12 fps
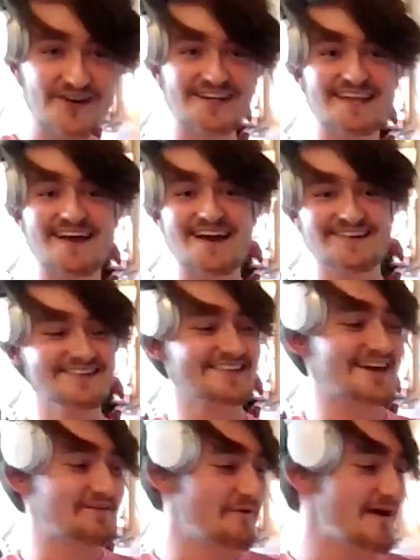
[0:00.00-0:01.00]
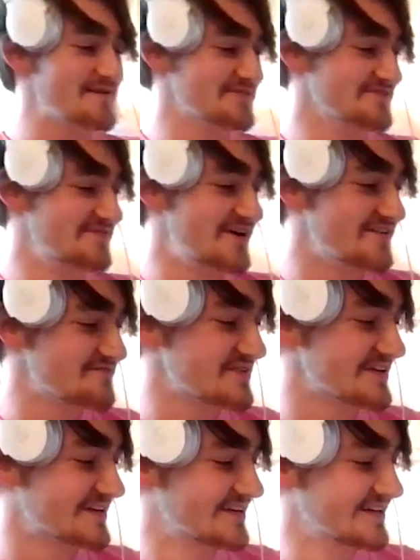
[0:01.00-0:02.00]
could, I could, like, wipe them off,
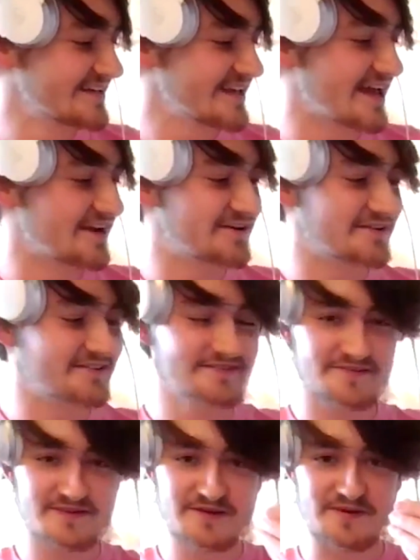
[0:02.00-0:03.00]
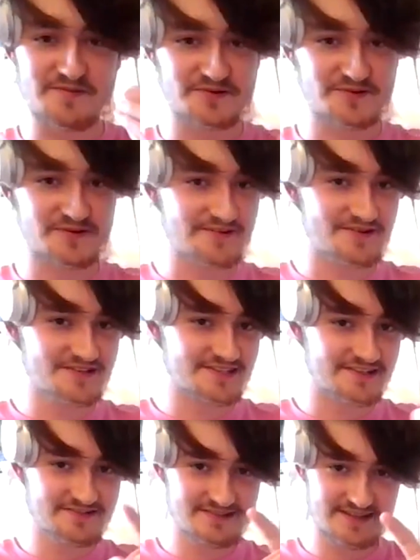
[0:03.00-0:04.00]
but yeah, not how many people really want
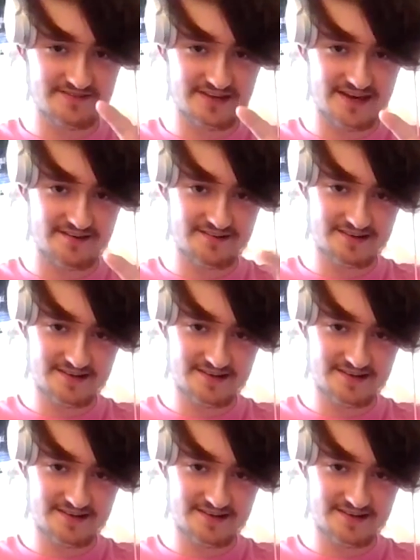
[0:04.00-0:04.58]
to. There we go.